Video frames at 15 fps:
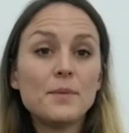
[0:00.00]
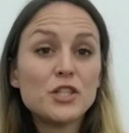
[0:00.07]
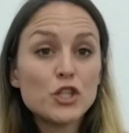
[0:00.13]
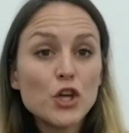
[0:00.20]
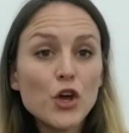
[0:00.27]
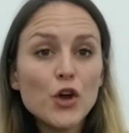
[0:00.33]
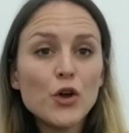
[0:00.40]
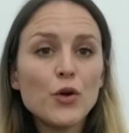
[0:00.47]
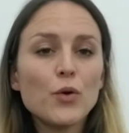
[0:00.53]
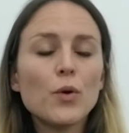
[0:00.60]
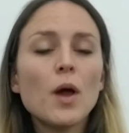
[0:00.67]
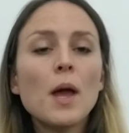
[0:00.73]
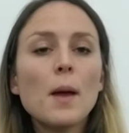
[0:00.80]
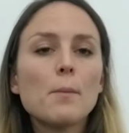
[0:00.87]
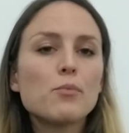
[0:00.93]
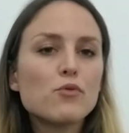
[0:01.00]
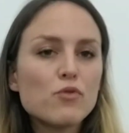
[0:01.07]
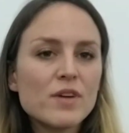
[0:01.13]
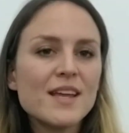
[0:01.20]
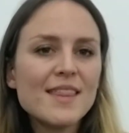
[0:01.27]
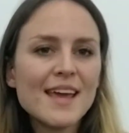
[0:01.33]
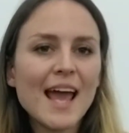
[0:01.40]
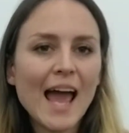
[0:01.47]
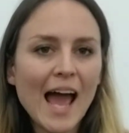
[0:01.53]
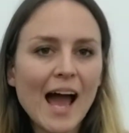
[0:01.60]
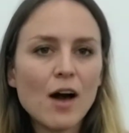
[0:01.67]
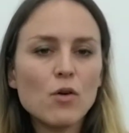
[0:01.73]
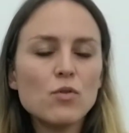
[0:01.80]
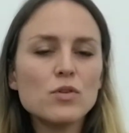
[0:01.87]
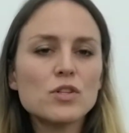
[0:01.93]
2, breathing
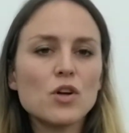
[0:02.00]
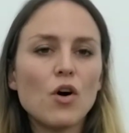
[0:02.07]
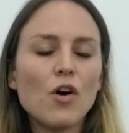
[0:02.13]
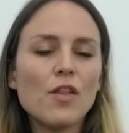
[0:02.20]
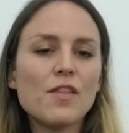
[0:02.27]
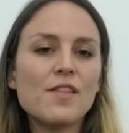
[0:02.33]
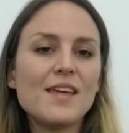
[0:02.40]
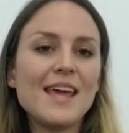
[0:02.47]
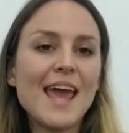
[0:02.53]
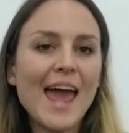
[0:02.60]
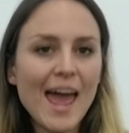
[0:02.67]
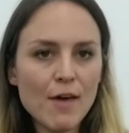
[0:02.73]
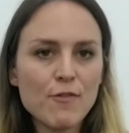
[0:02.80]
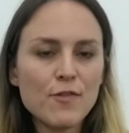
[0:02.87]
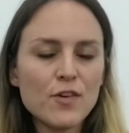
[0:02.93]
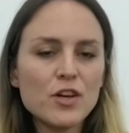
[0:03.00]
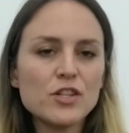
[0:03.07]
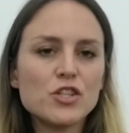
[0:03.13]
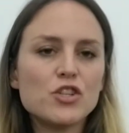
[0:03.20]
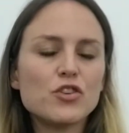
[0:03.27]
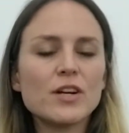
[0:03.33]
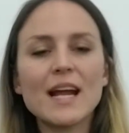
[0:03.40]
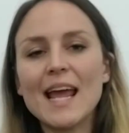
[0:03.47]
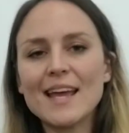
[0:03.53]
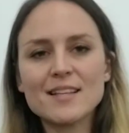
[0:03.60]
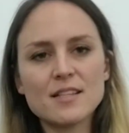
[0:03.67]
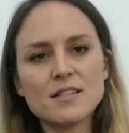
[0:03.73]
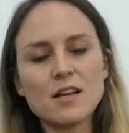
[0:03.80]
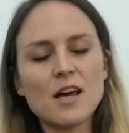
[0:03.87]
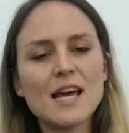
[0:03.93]
out on the effort during
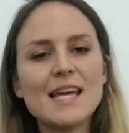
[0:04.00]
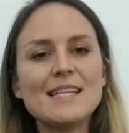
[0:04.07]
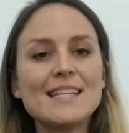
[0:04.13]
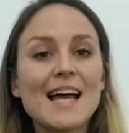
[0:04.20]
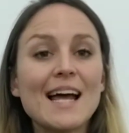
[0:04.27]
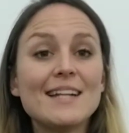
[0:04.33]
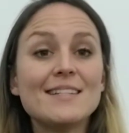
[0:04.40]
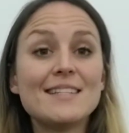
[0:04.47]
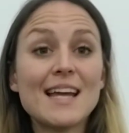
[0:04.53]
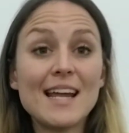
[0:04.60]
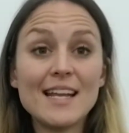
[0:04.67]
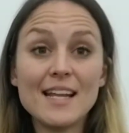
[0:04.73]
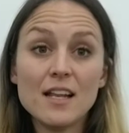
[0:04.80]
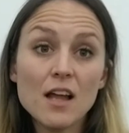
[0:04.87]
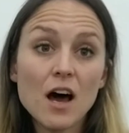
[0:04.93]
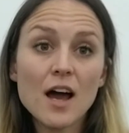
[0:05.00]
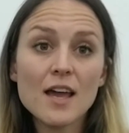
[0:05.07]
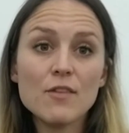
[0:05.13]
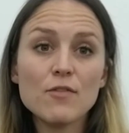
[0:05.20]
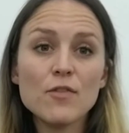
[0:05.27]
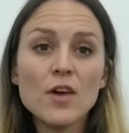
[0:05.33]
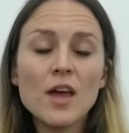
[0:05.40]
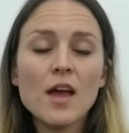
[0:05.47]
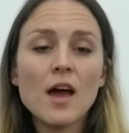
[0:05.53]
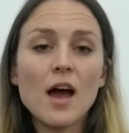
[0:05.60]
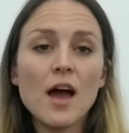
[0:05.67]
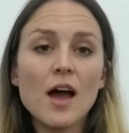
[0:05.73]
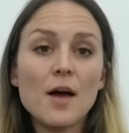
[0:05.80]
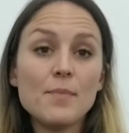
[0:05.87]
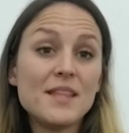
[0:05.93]
exercise and daily life.
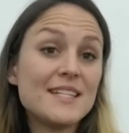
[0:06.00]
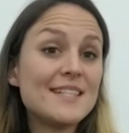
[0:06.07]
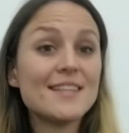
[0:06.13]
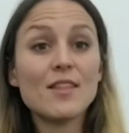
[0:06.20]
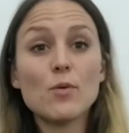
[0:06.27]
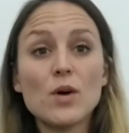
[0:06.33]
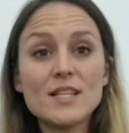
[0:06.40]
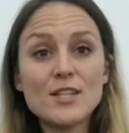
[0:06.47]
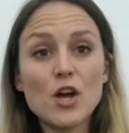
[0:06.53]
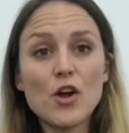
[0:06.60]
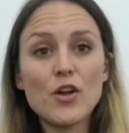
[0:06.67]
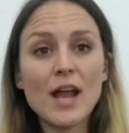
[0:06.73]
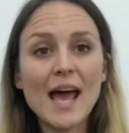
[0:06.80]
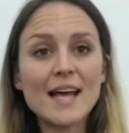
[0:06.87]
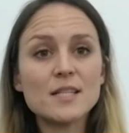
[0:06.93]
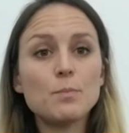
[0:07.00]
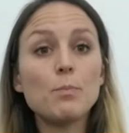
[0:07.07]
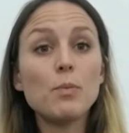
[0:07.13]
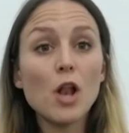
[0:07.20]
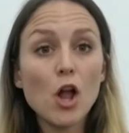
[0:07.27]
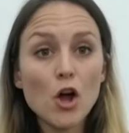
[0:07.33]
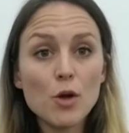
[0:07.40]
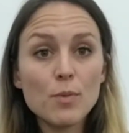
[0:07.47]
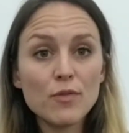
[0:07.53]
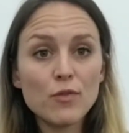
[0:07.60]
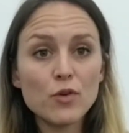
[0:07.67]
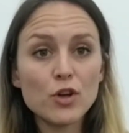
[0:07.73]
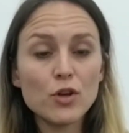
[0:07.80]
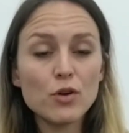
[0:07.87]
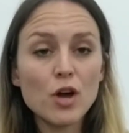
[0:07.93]
This is otherwise known as blow
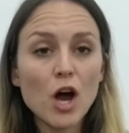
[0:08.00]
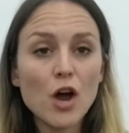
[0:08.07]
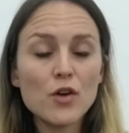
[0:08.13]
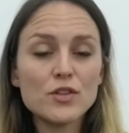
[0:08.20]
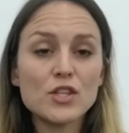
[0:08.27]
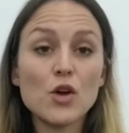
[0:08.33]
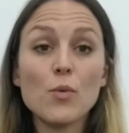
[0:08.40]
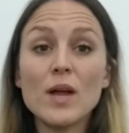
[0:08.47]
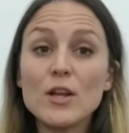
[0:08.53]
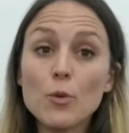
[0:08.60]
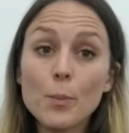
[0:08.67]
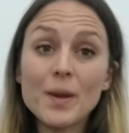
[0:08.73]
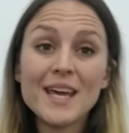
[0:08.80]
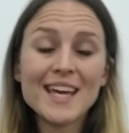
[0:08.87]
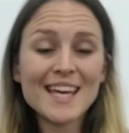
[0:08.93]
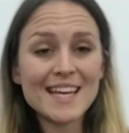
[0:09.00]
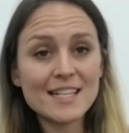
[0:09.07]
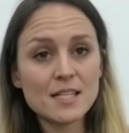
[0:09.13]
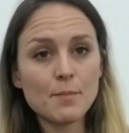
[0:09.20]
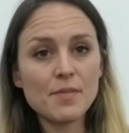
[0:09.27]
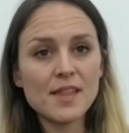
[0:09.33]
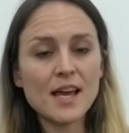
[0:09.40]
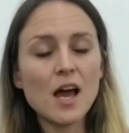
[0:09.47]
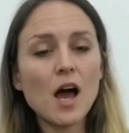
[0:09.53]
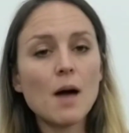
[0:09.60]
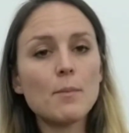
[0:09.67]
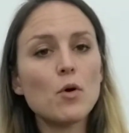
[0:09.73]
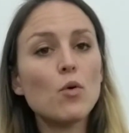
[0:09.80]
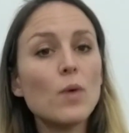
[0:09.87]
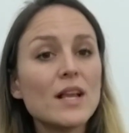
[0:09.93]
before you go. So when you're picking something
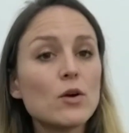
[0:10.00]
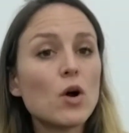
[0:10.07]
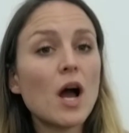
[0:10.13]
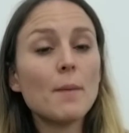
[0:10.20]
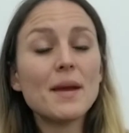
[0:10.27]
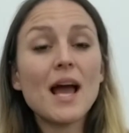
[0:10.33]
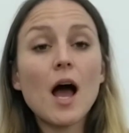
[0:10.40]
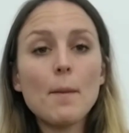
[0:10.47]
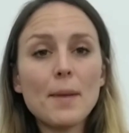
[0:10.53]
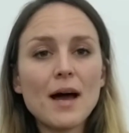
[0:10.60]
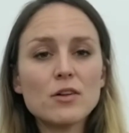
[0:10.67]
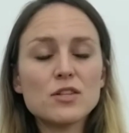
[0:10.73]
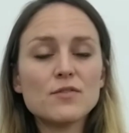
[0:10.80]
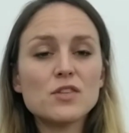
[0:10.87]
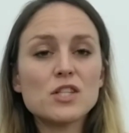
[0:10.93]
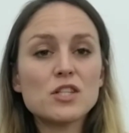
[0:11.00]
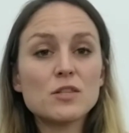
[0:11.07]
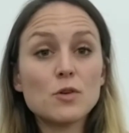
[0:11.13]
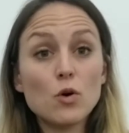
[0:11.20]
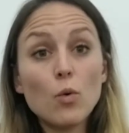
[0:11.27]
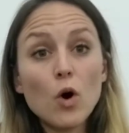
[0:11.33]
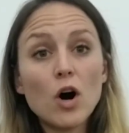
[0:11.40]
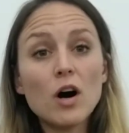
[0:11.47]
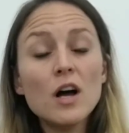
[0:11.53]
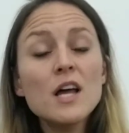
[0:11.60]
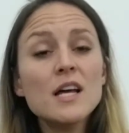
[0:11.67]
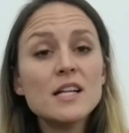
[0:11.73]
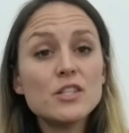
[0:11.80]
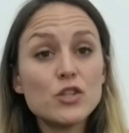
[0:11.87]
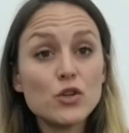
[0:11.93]
up or when you're coming up out of a
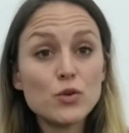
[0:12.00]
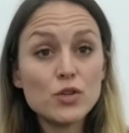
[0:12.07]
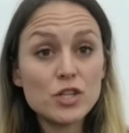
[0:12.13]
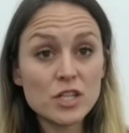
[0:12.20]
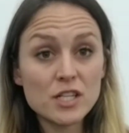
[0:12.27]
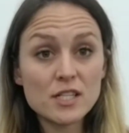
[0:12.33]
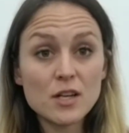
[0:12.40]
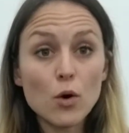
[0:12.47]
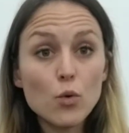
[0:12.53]
squat, to just